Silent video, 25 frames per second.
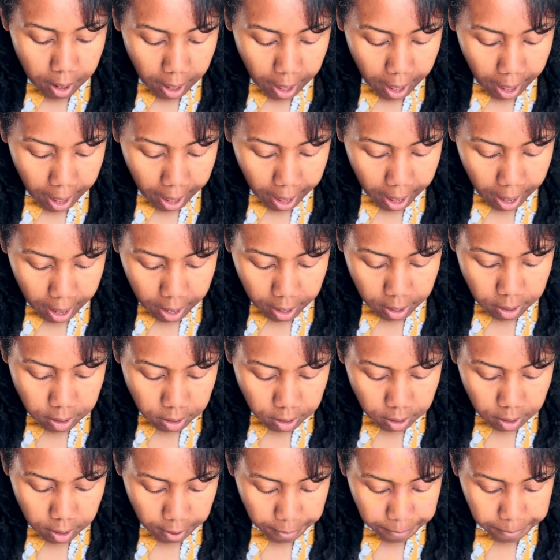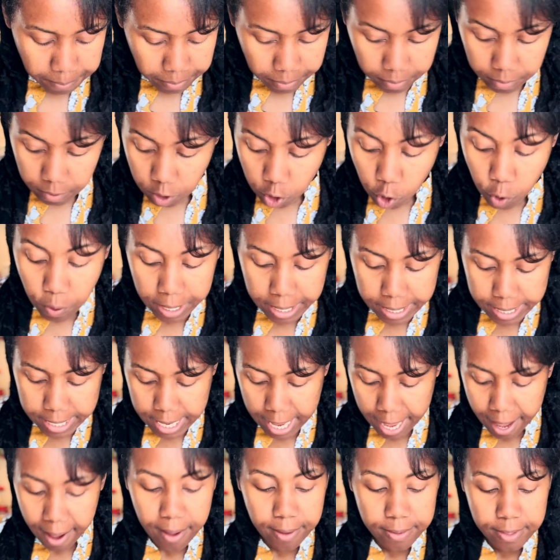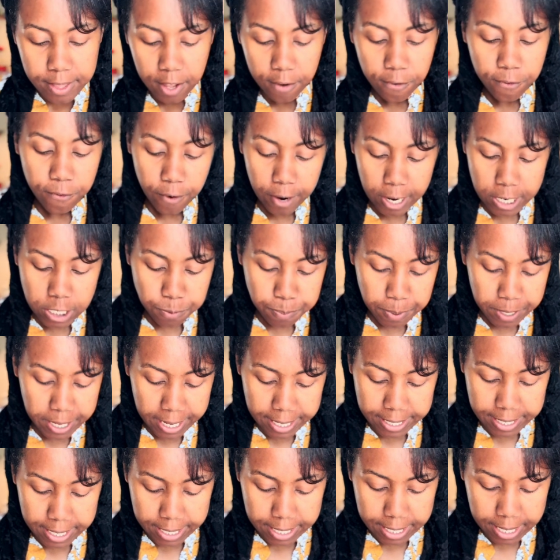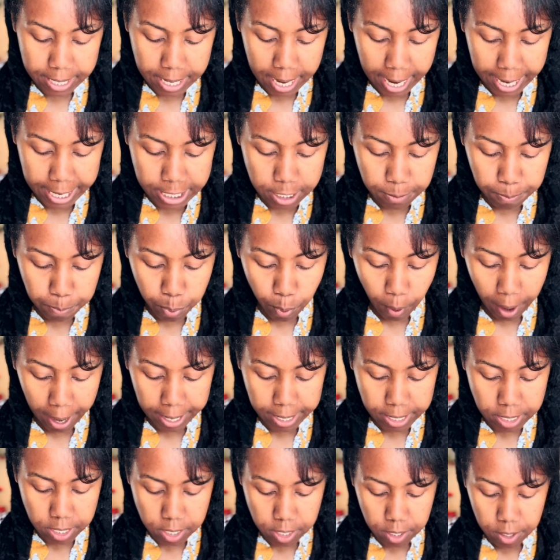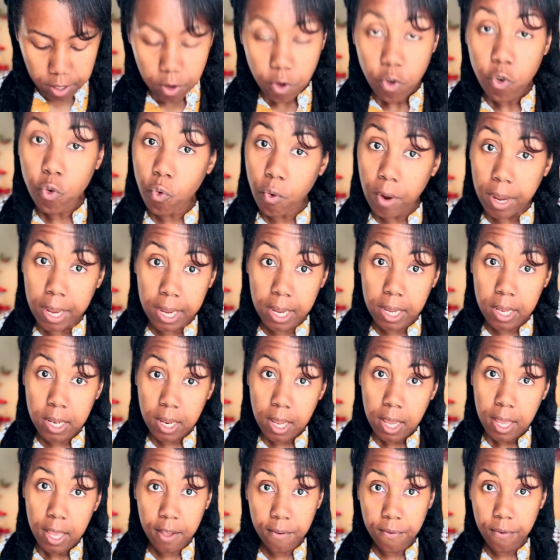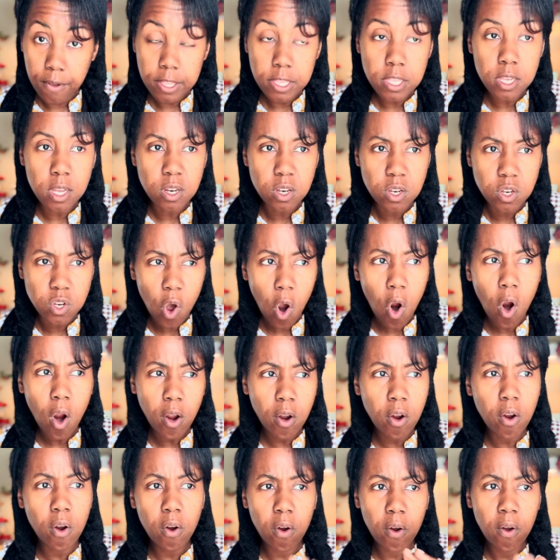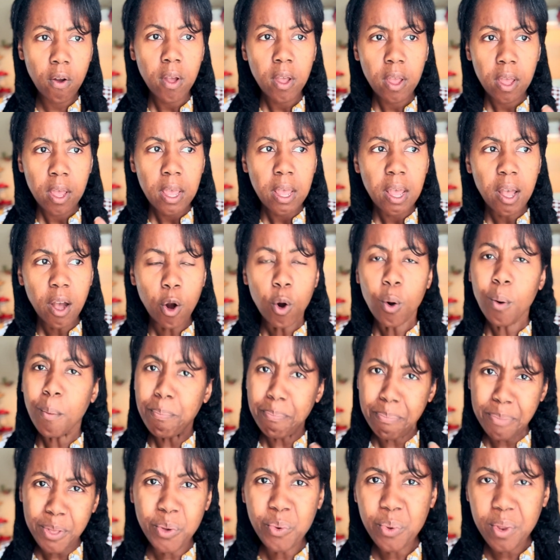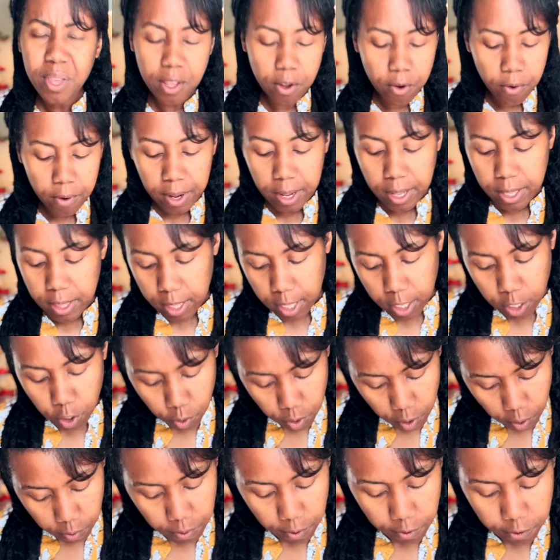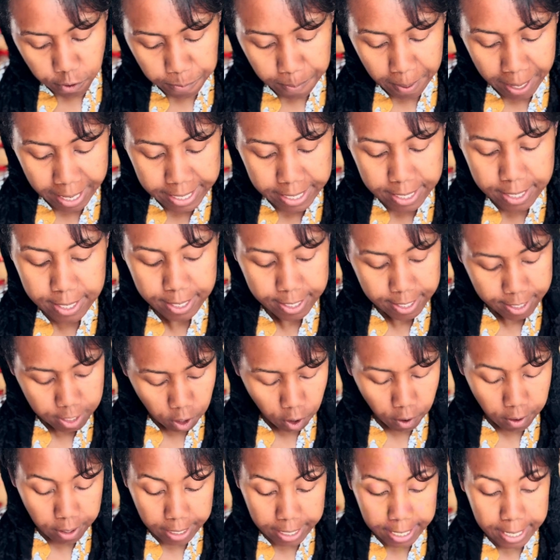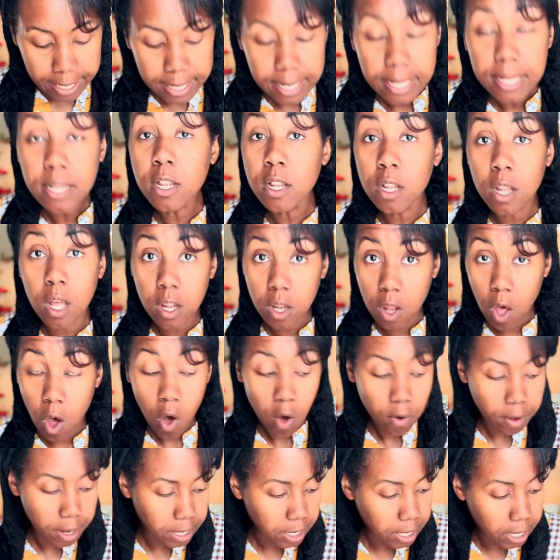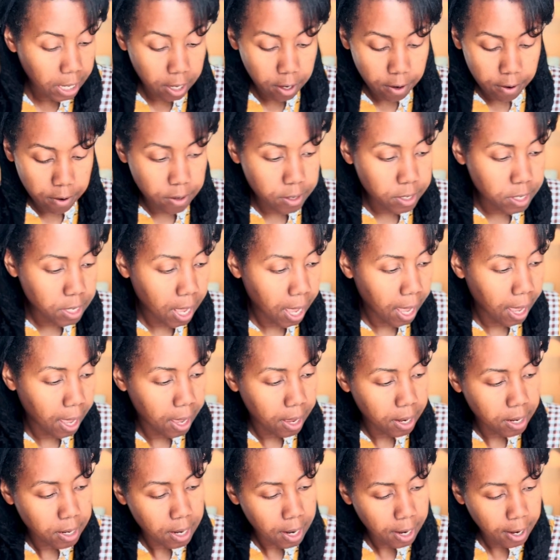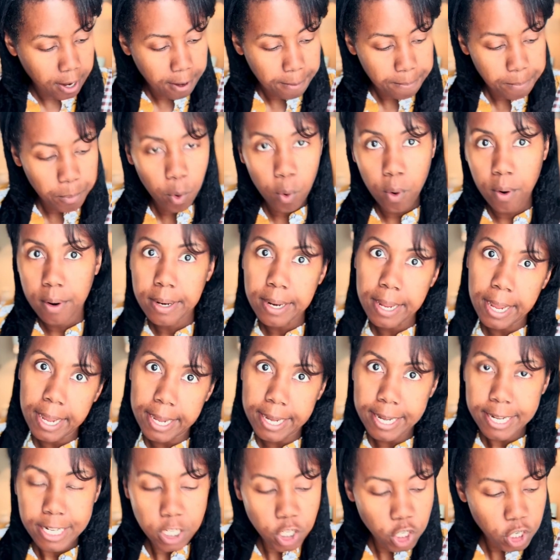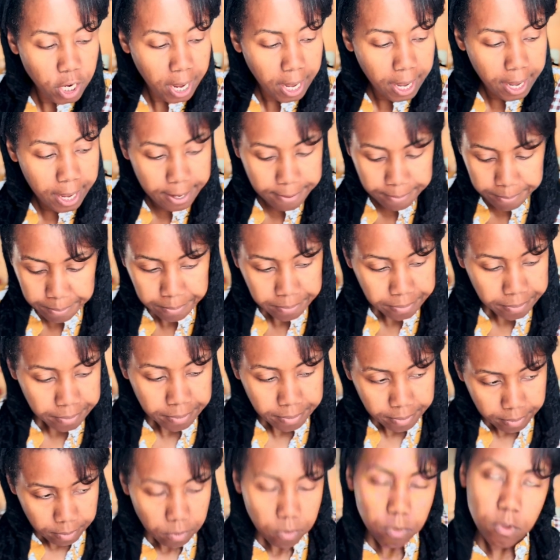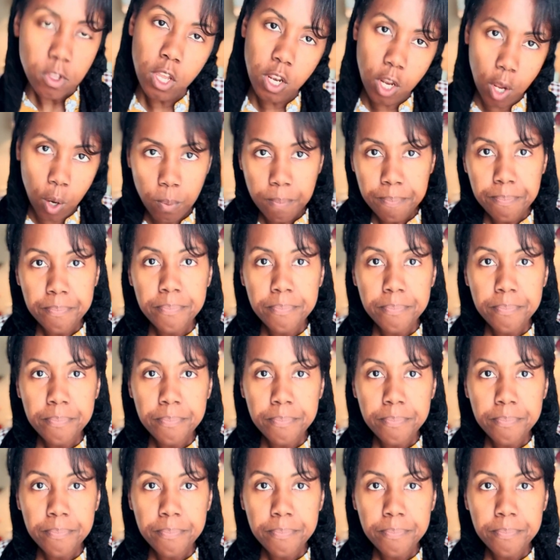And you can tell they're fresh because it's a nice bright green. If it's a darker or muted green, then you know those spices are starting to get a little along in years and or in age, and you know,